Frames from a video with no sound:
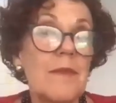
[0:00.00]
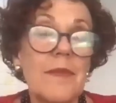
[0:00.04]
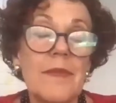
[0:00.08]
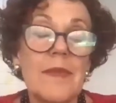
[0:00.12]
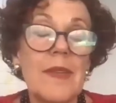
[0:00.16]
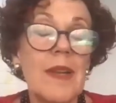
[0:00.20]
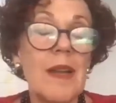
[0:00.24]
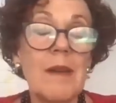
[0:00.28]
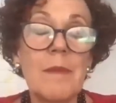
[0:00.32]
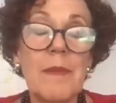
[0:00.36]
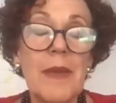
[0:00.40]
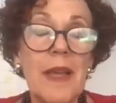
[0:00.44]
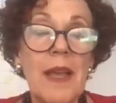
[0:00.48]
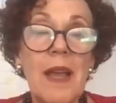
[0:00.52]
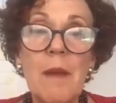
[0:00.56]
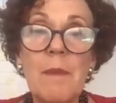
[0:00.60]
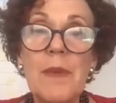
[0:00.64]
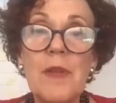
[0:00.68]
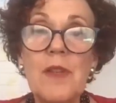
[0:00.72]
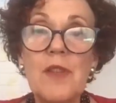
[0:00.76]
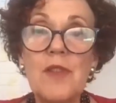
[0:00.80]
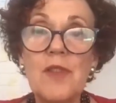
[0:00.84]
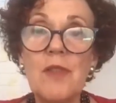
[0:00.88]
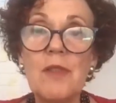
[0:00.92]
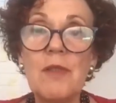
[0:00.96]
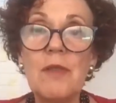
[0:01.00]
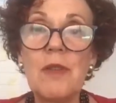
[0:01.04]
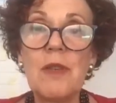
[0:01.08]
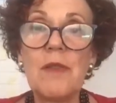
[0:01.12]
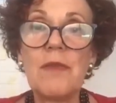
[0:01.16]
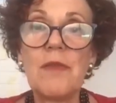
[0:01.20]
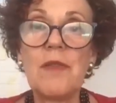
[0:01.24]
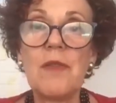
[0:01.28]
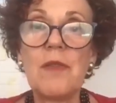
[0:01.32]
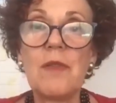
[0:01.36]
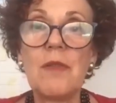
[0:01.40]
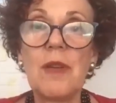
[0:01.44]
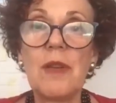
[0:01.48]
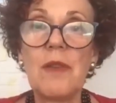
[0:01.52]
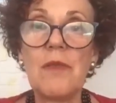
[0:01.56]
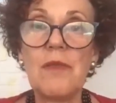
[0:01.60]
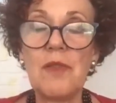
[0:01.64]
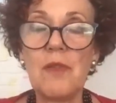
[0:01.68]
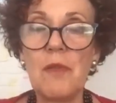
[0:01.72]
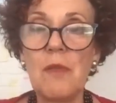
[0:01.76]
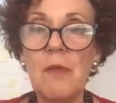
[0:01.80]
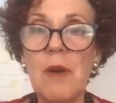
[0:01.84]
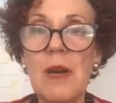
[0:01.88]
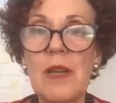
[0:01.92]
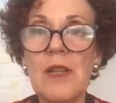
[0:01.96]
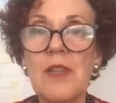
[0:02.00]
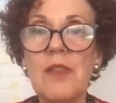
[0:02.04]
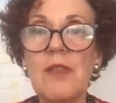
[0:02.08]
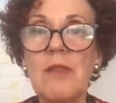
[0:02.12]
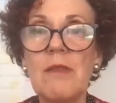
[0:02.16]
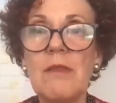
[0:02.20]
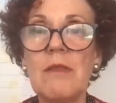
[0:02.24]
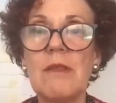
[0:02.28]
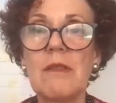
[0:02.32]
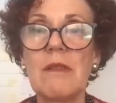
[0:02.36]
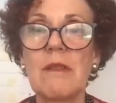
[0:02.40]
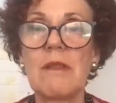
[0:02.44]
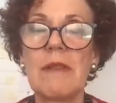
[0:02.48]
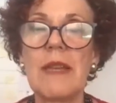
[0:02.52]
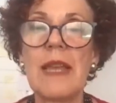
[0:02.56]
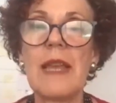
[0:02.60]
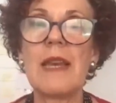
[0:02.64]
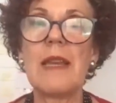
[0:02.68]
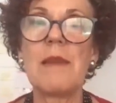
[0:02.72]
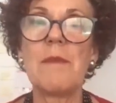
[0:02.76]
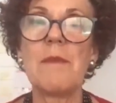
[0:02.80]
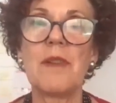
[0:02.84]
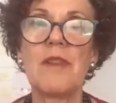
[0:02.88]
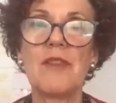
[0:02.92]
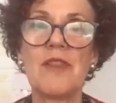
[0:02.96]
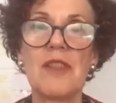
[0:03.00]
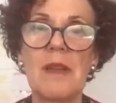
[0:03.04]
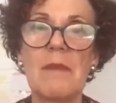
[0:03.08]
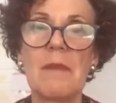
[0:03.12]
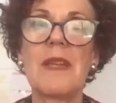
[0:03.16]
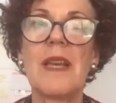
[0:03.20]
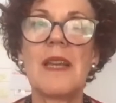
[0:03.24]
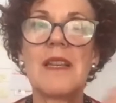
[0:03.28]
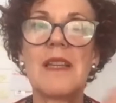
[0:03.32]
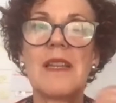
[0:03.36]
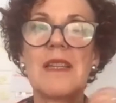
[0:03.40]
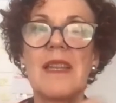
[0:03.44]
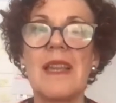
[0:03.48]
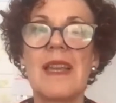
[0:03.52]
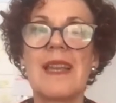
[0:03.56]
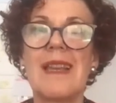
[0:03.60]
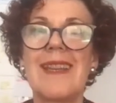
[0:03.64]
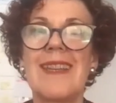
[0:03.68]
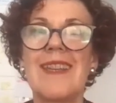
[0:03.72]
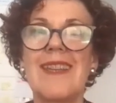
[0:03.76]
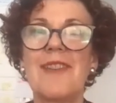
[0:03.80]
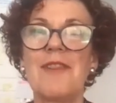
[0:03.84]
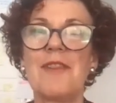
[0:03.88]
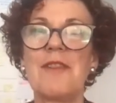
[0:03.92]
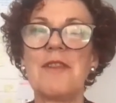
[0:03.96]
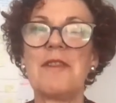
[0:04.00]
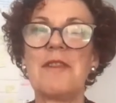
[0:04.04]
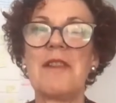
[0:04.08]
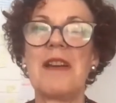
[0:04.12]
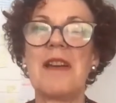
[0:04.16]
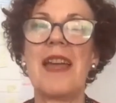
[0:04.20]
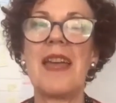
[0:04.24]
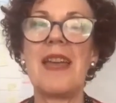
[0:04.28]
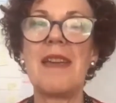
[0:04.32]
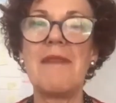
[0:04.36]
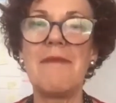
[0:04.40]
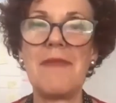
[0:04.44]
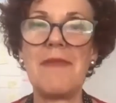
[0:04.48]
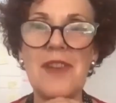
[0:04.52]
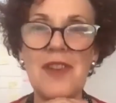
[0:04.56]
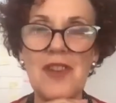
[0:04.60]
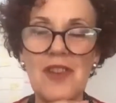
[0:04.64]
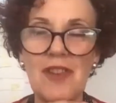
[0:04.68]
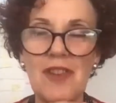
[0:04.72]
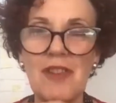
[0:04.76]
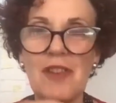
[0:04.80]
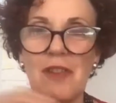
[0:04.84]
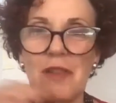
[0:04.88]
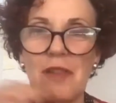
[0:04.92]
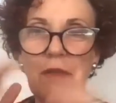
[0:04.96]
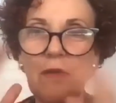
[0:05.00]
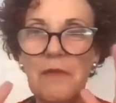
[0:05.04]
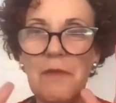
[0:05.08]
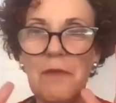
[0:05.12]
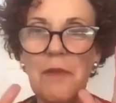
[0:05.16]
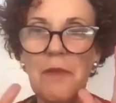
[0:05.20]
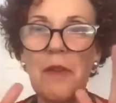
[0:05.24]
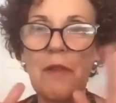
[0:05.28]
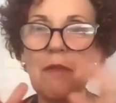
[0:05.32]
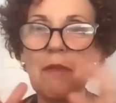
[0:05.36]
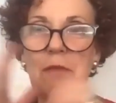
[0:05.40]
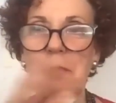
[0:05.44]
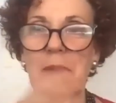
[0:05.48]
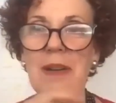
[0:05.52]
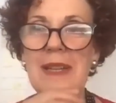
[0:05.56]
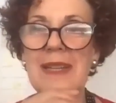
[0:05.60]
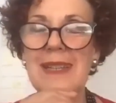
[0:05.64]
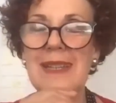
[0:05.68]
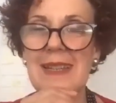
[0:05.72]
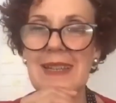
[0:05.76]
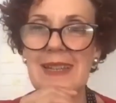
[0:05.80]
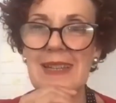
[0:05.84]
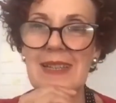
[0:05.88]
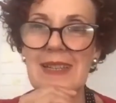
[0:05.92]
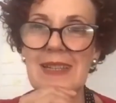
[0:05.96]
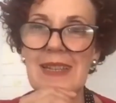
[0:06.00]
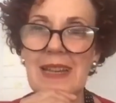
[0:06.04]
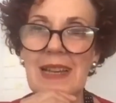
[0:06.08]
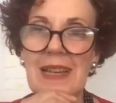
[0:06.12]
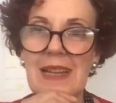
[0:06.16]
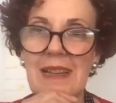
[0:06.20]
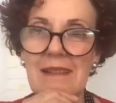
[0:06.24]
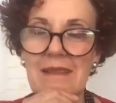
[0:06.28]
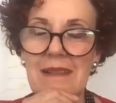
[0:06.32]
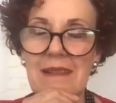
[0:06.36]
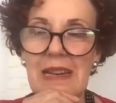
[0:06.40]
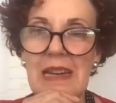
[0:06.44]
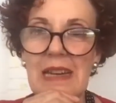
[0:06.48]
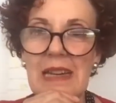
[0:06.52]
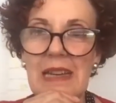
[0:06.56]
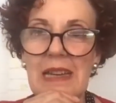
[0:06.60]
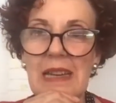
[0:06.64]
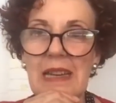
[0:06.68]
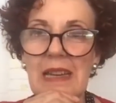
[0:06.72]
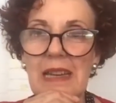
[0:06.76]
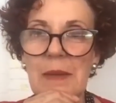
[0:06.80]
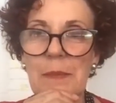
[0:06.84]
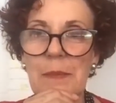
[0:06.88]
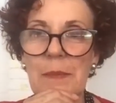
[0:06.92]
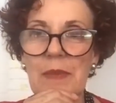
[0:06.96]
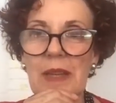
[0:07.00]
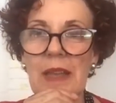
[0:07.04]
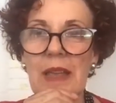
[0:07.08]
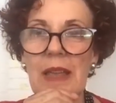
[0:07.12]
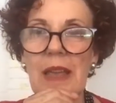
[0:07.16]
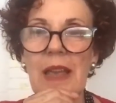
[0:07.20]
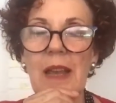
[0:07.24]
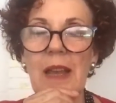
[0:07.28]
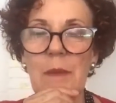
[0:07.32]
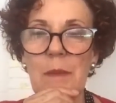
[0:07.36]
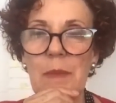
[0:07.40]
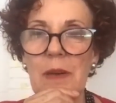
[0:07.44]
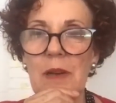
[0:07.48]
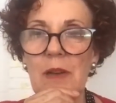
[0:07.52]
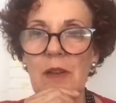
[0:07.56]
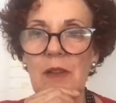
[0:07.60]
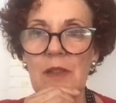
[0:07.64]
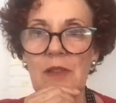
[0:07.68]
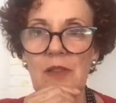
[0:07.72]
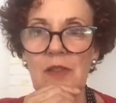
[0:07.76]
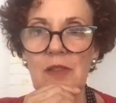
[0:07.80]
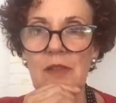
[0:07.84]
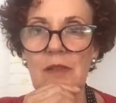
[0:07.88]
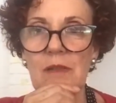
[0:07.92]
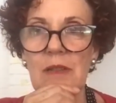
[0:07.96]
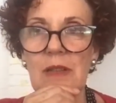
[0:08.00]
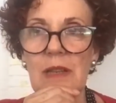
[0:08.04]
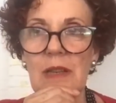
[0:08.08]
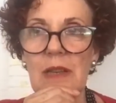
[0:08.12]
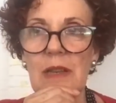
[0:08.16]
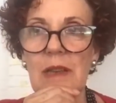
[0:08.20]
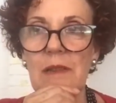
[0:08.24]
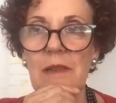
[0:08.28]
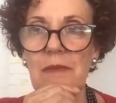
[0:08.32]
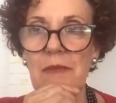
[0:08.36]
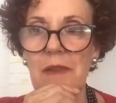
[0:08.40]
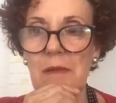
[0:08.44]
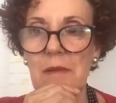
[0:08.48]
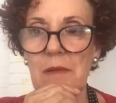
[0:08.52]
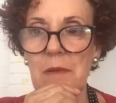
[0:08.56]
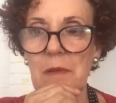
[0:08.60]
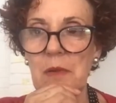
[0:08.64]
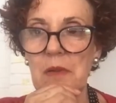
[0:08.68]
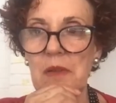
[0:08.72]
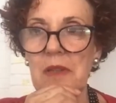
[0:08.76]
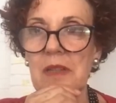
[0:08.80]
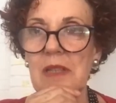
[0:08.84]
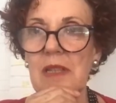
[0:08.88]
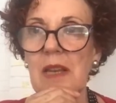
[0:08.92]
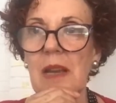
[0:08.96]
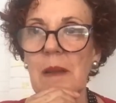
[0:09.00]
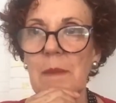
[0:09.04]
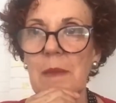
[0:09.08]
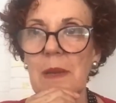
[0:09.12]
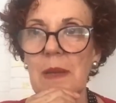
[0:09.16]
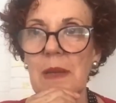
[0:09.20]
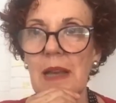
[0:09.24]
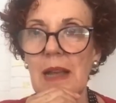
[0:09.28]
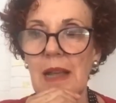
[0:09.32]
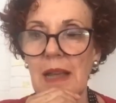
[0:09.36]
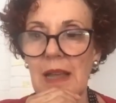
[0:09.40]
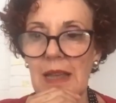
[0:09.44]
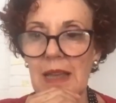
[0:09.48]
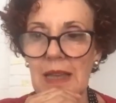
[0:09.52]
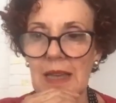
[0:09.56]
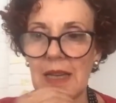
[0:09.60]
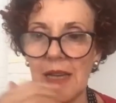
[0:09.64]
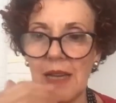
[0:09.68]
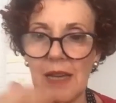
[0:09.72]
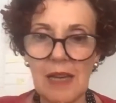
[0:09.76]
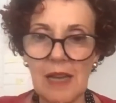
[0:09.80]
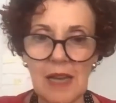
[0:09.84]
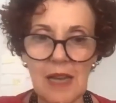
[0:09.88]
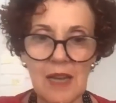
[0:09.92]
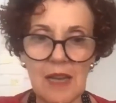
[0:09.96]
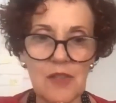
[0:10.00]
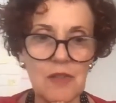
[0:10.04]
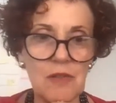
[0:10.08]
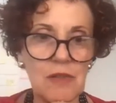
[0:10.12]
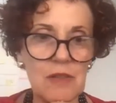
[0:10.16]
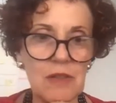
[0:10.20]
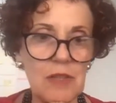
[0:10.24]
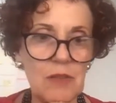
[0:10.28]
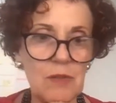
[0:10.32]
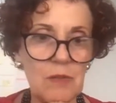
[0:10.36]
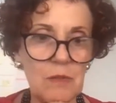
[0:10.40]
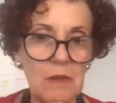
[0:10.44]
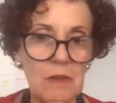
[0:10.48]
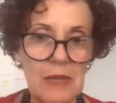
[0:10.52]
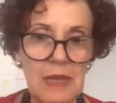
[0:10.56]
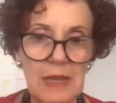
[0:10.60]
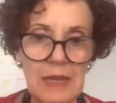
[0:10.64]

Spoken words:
I'll be happy to, if you want to, really, because sometimes a vision of what it is, it can really help a lot. So if everybody's happy, I can actually do that.